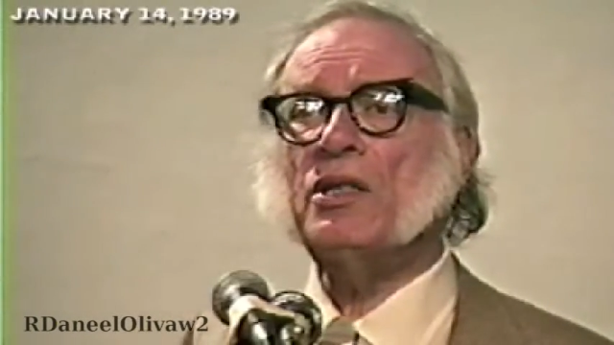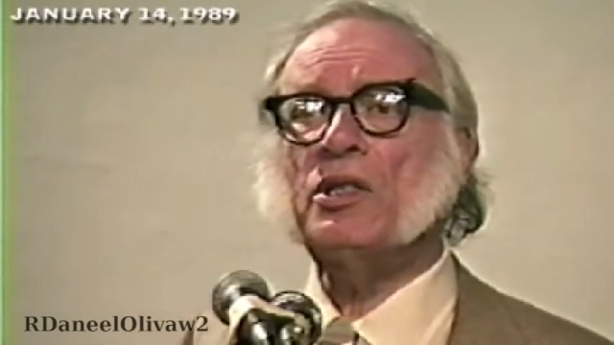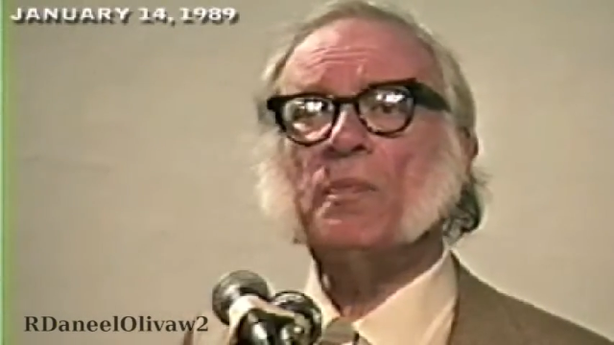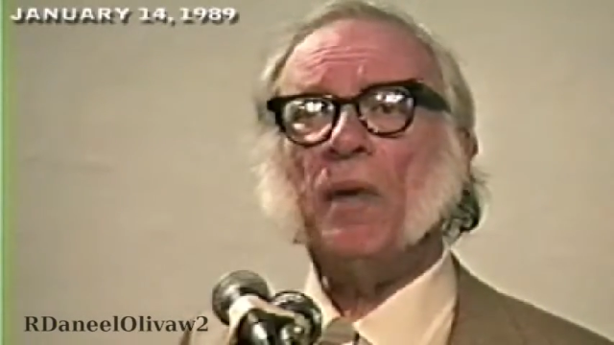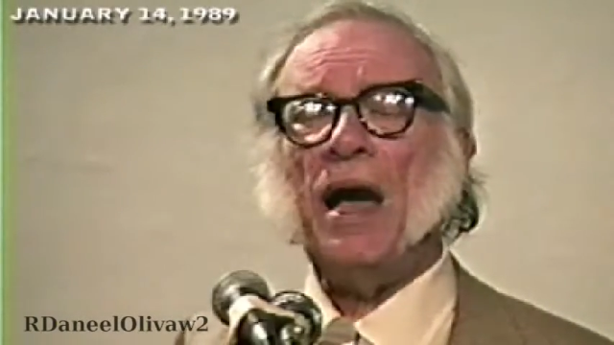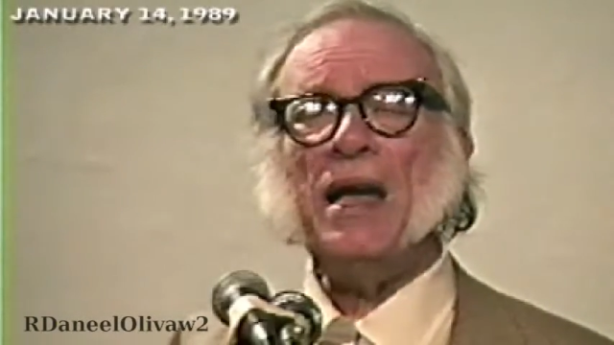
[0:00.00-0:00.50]

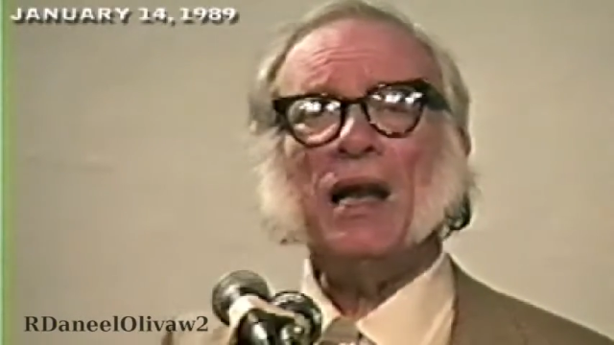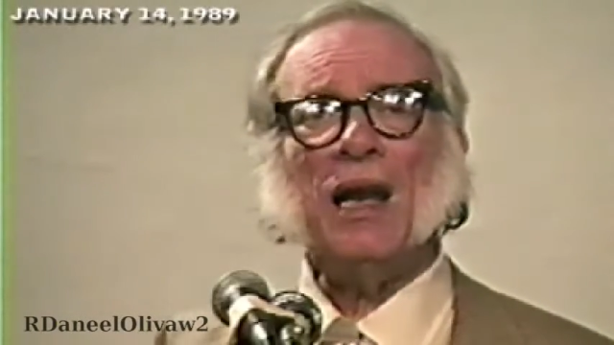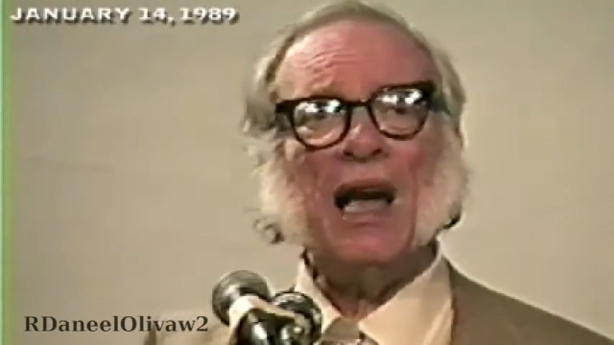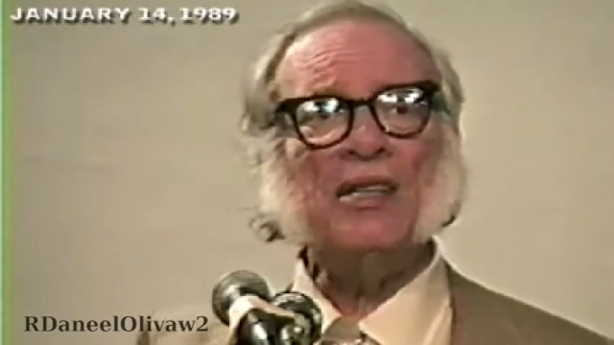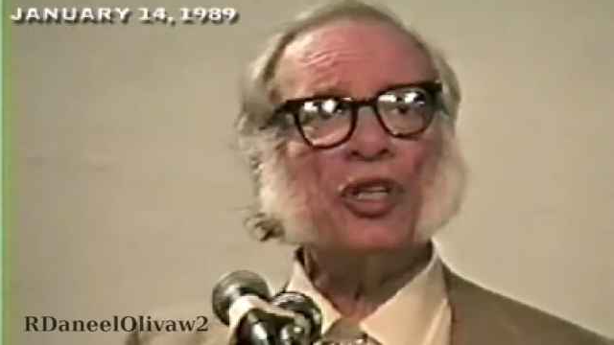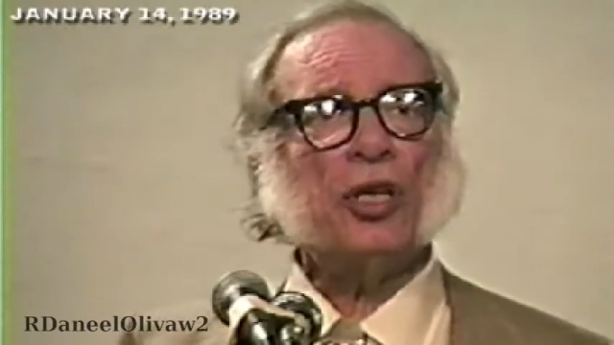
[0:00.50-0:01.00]
is
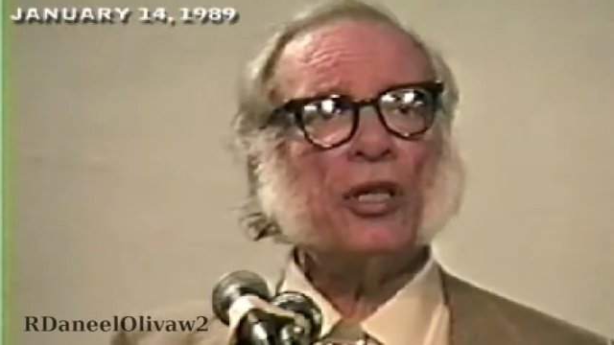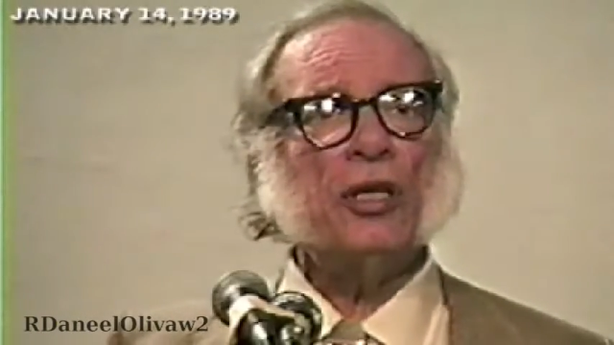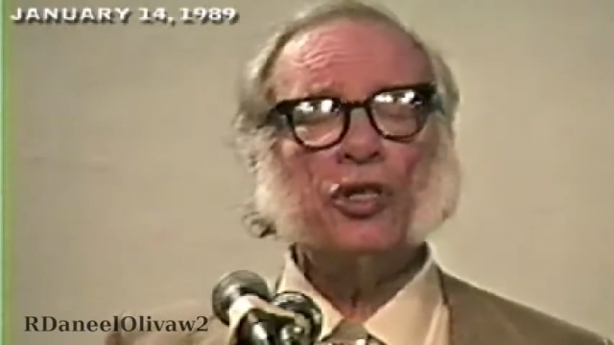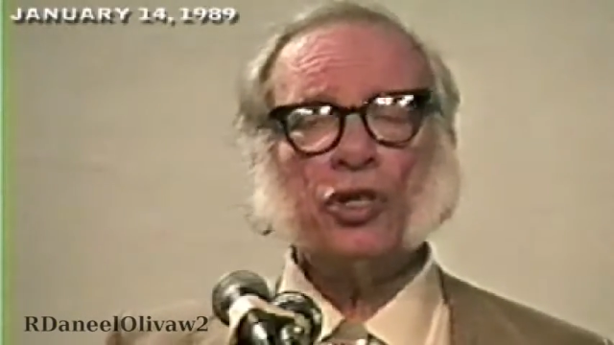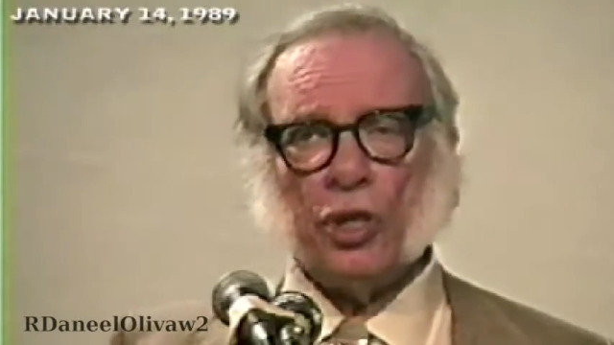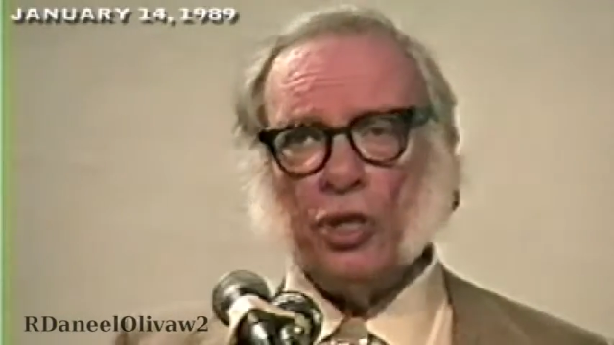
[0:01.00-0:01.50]

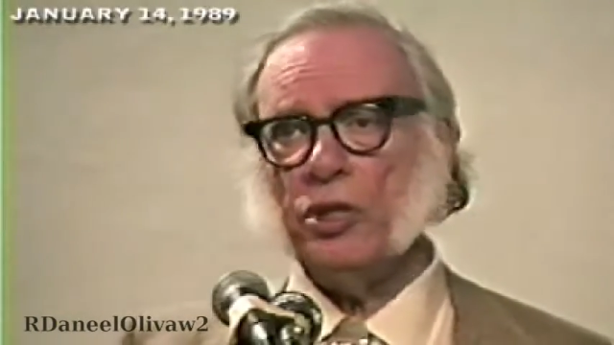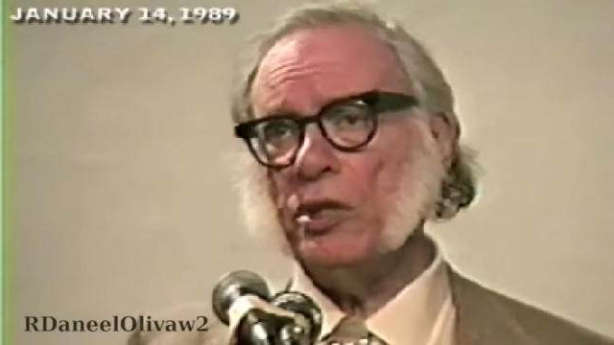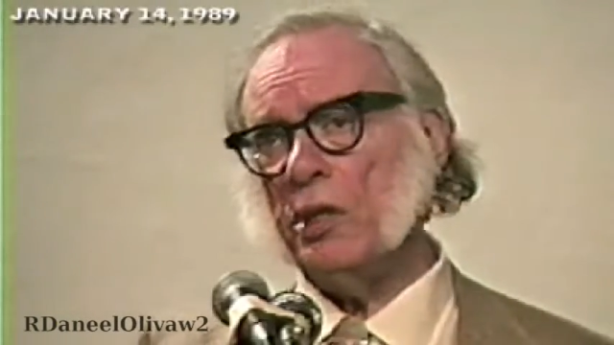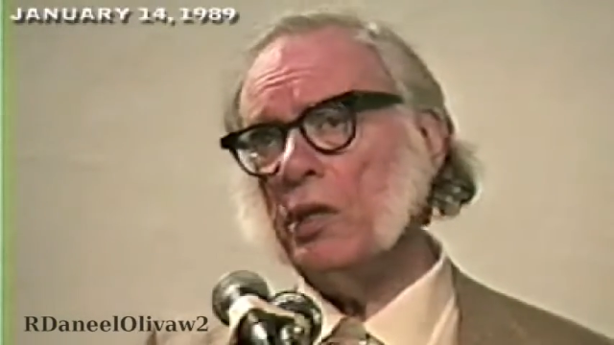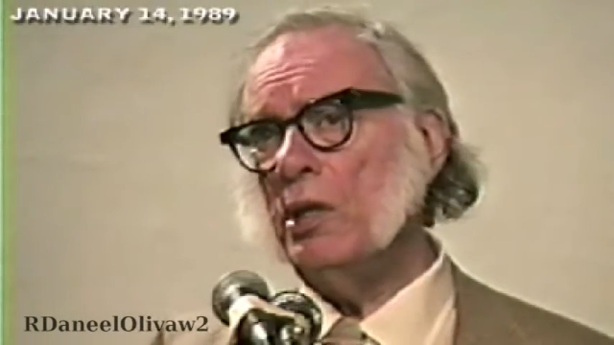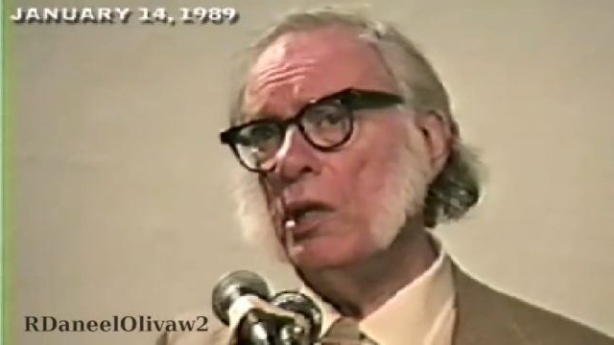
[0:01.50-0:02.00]
biologically
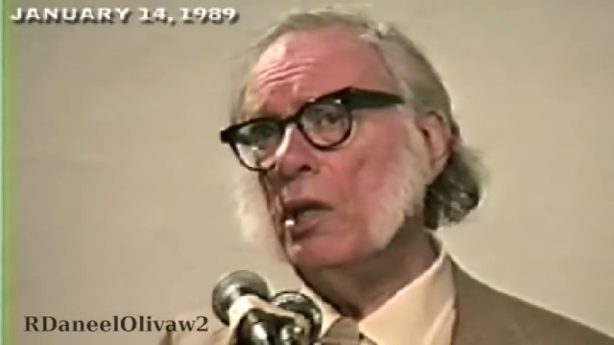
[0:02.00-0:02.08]
certain